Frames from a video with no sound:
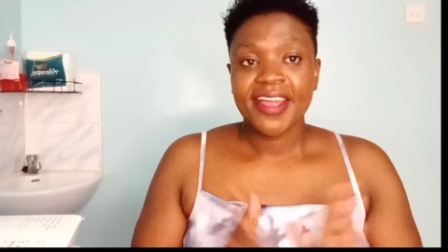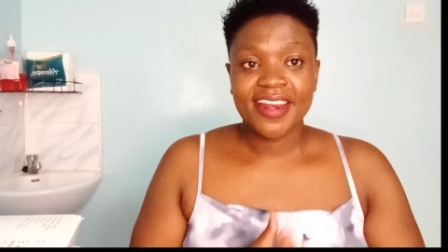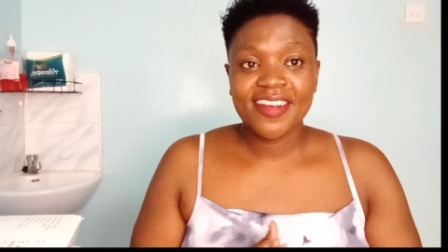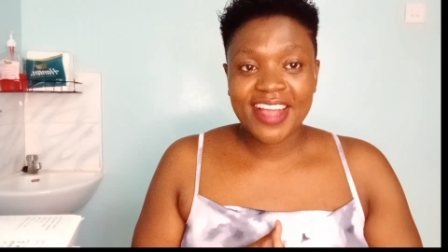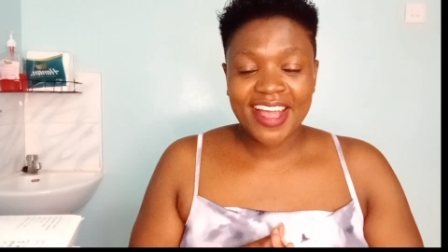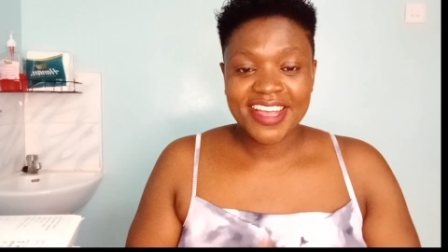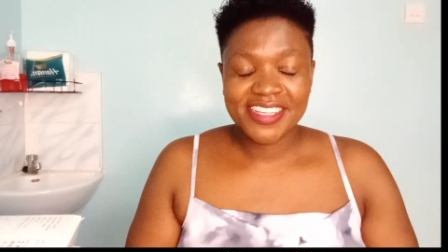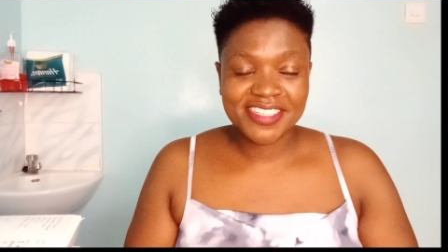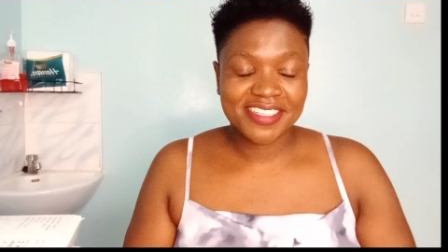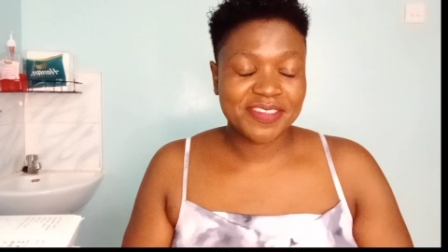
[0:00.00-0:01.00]
hello
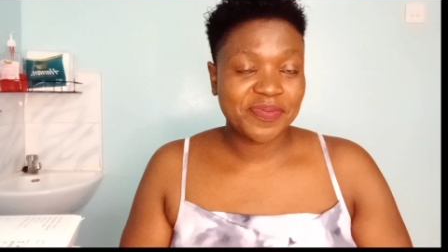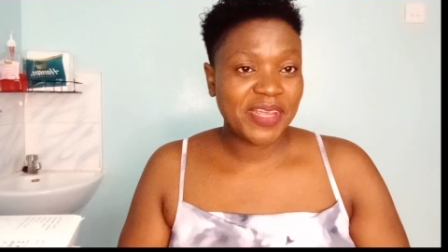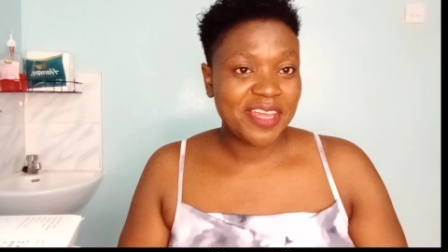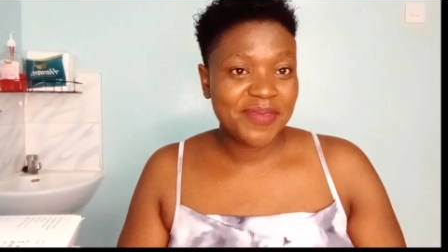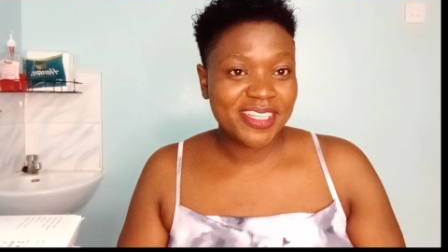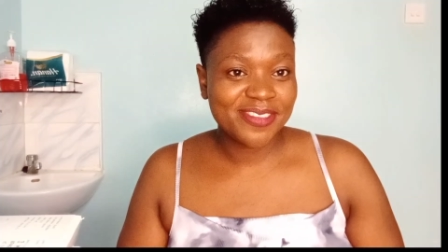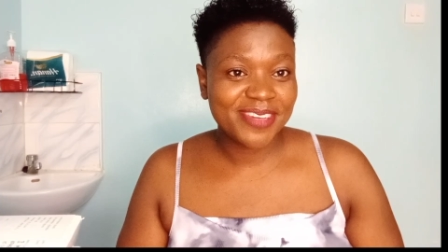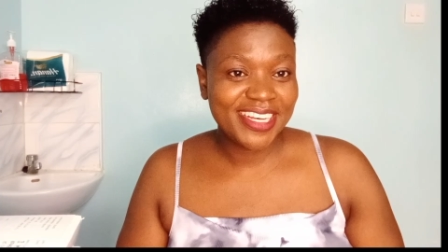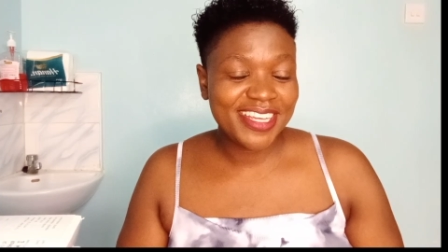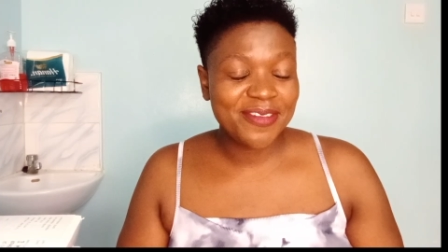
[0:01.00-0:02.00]
guys my name is
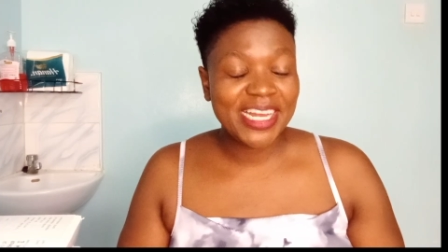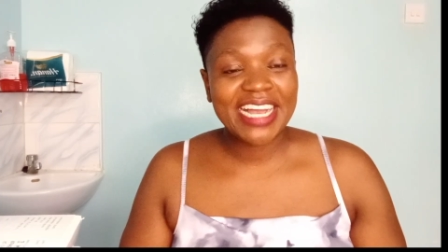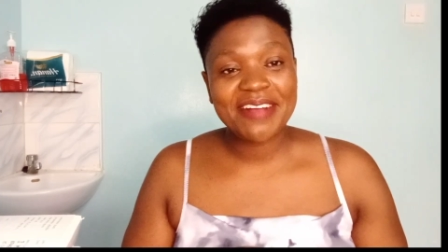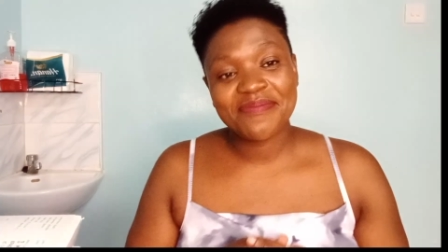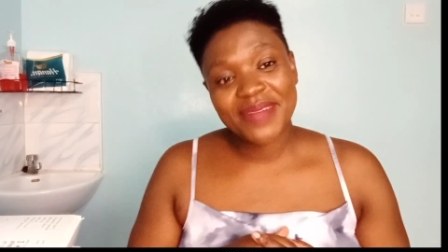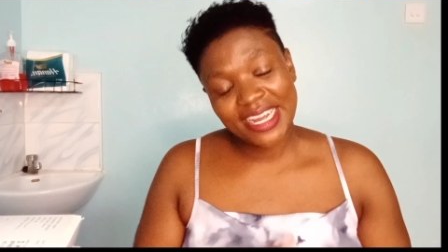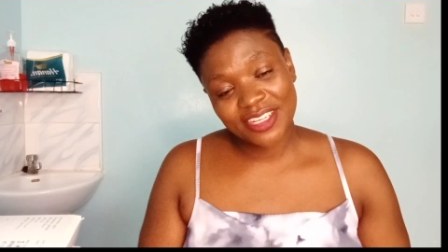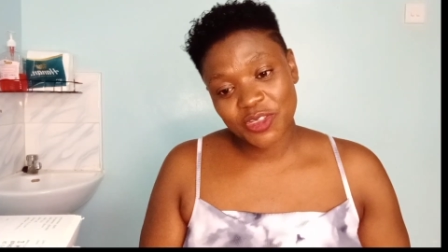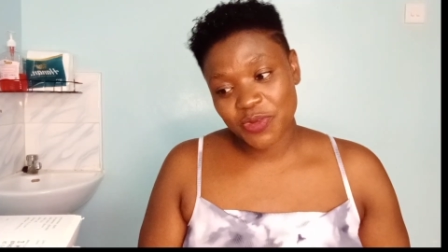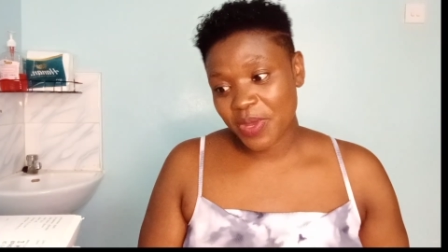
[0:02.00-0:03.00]
Winny welcome
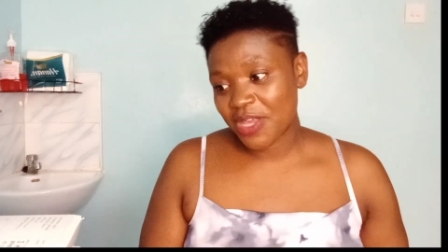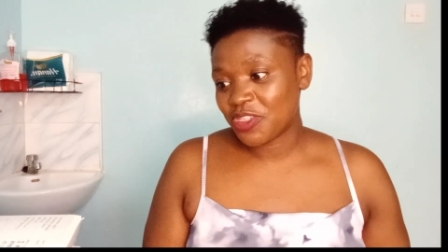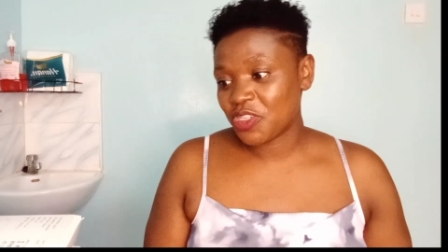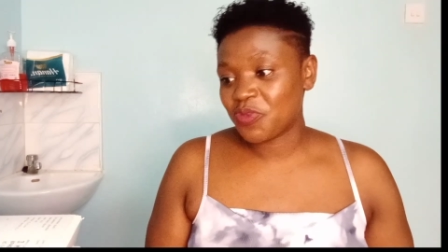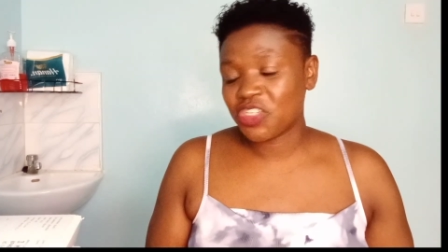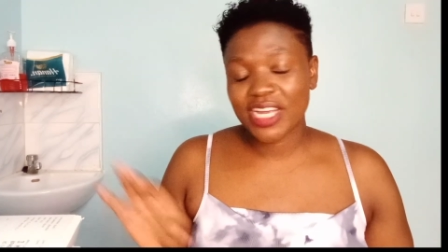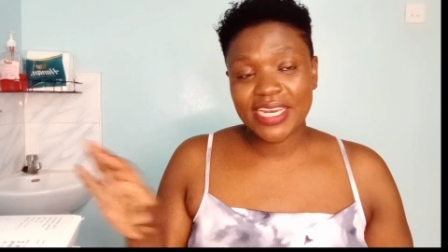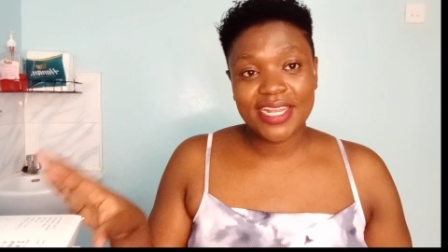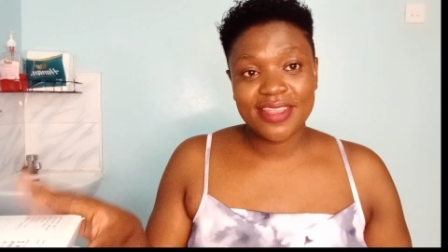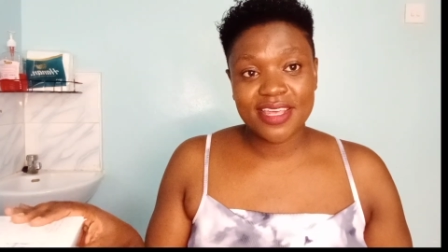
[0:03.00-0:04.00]
back to my youtube
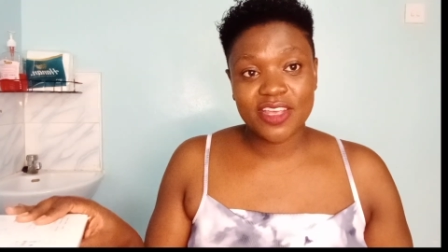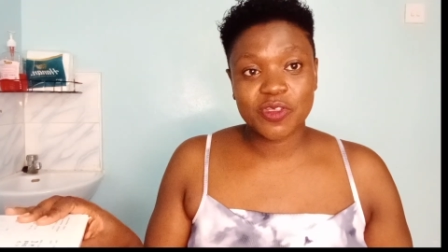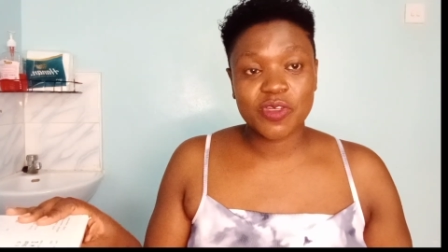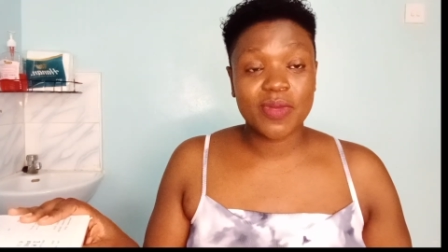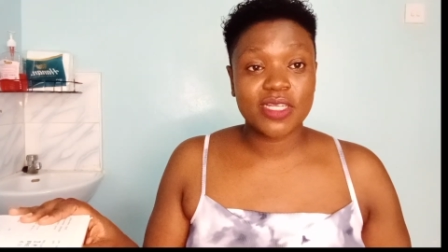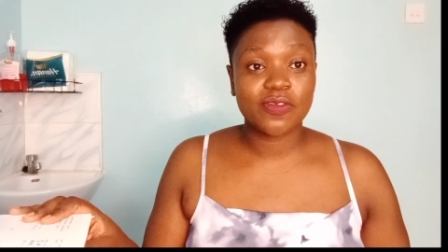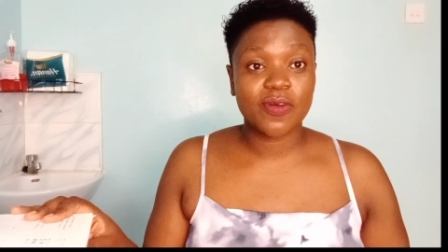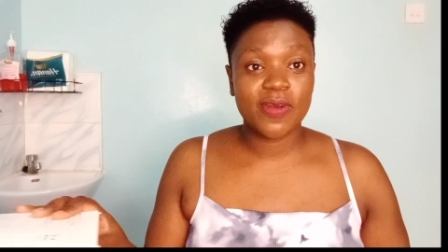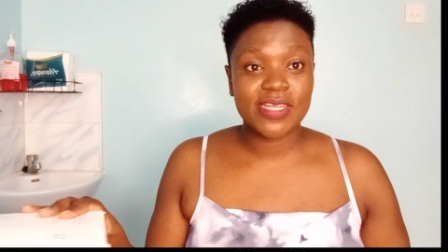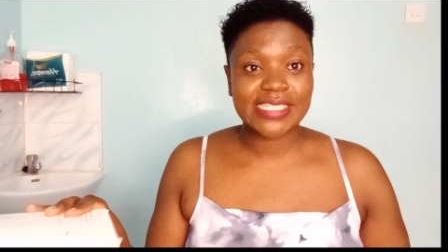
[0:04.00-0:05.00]
channel thank you so much for
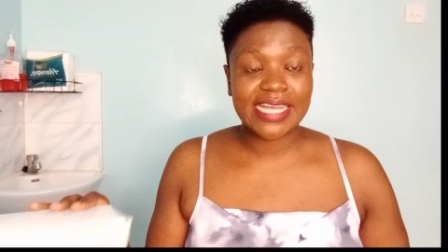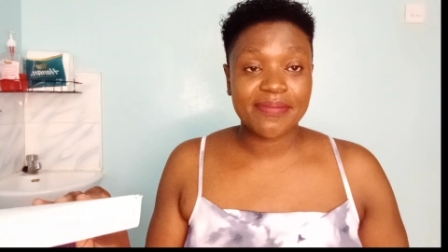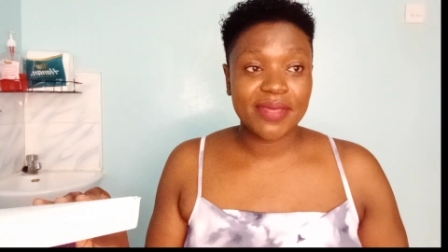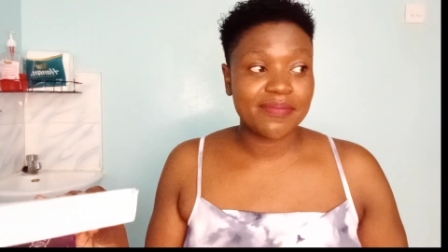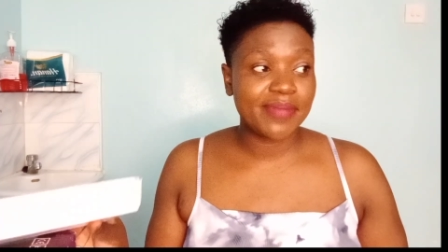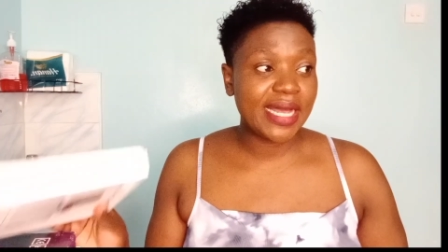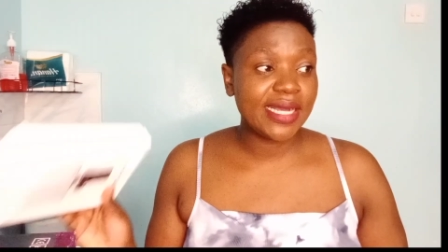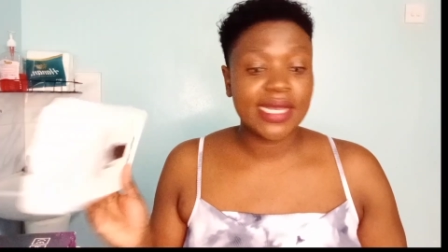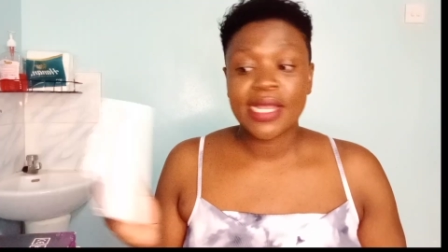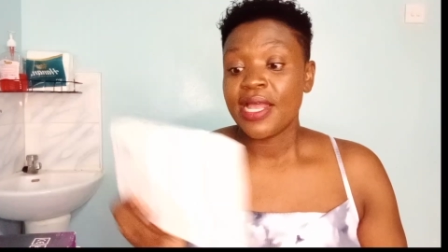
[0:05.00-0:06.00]
always coming
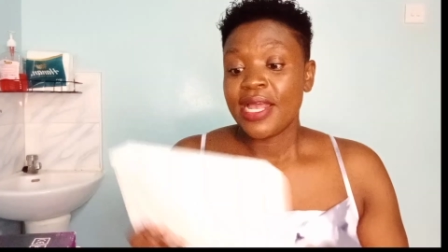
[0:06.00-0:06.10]
back